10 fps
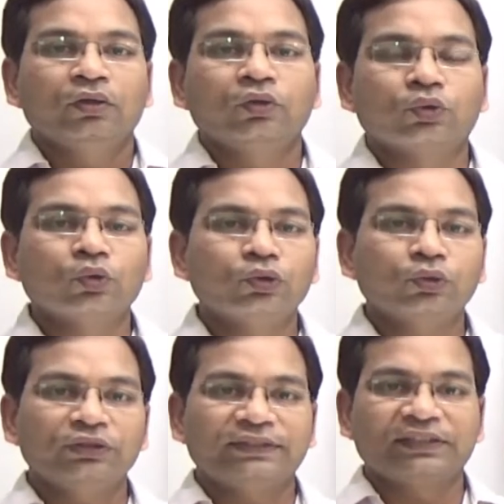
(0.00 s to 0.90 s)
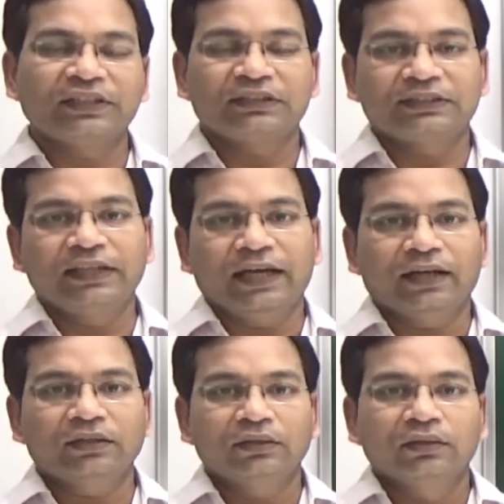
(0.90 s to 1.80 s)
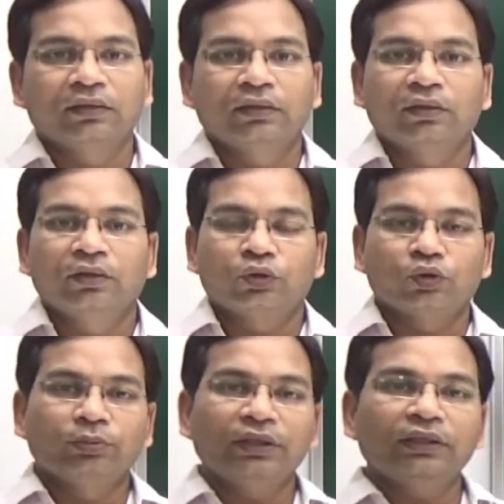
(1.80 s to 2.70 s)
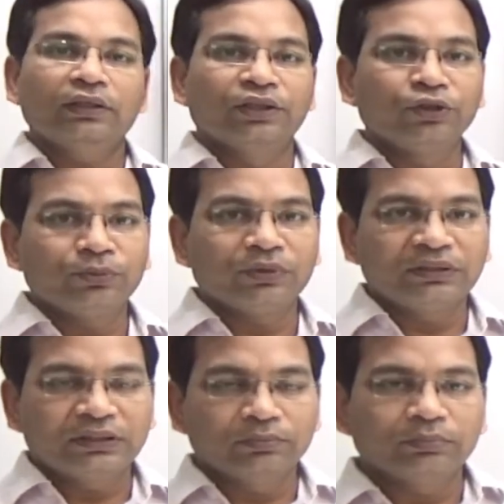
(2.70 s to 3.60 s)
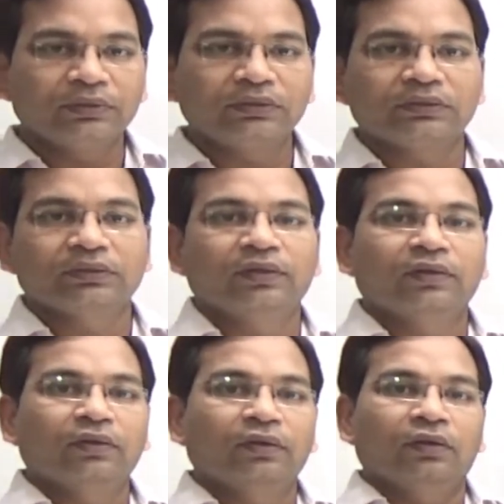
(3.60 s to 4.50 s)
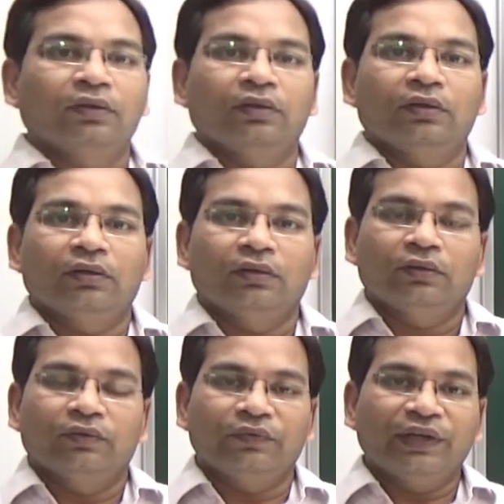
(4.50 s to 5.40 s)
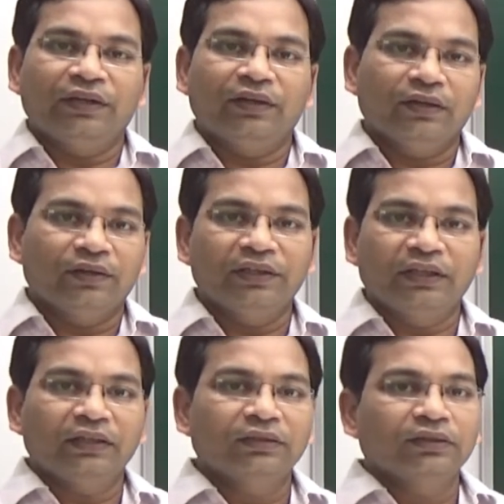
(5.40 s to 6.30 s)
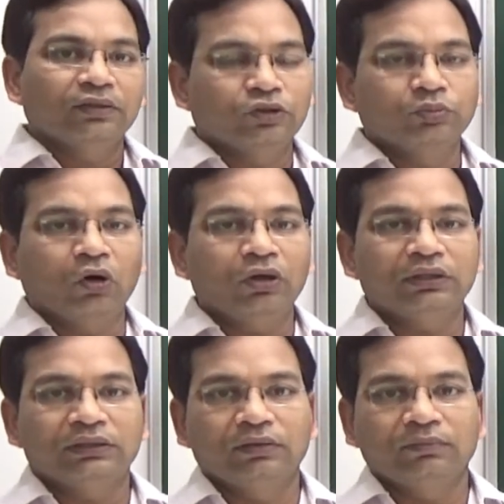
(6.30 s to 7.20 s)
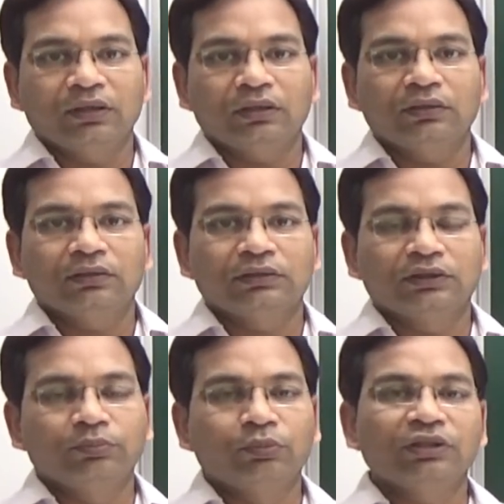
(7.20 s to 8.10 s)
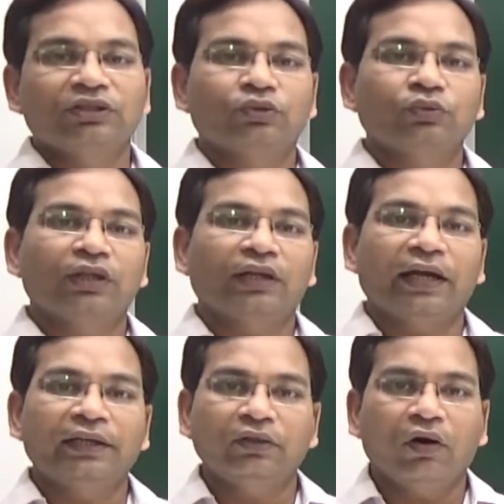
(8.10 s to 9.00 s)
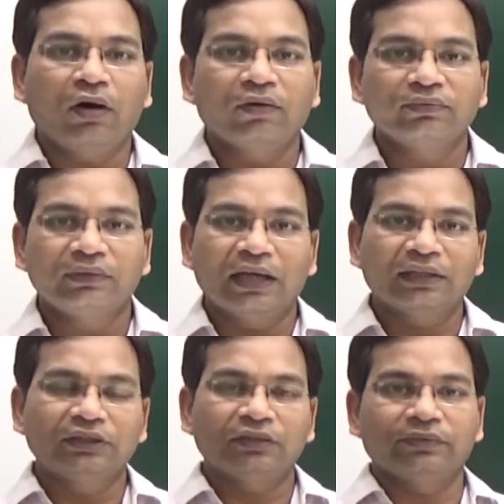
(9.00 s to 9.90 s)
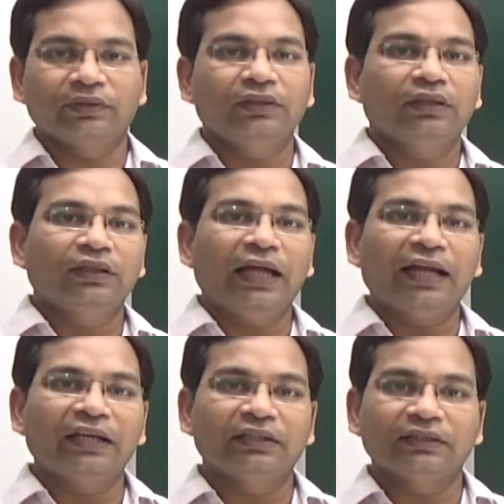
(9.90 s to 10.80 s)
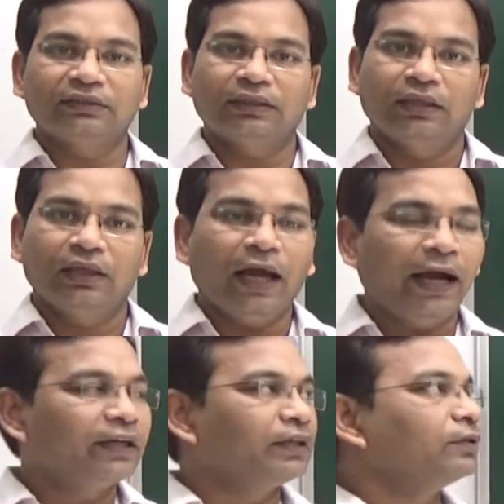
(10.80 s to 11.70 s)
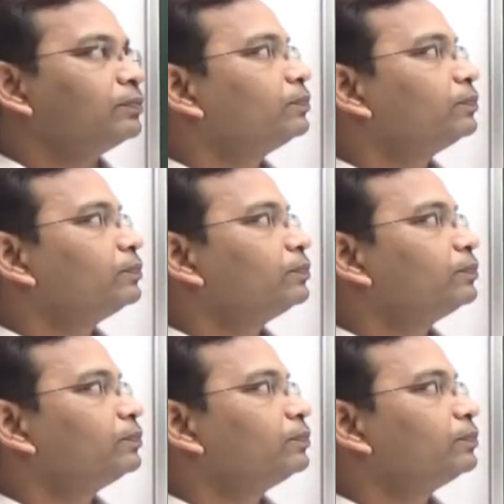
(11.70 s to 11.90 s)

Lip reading: Rule 2 states that Roman numeral symbols, when written smaller symbols to the right of larger one, then it is added.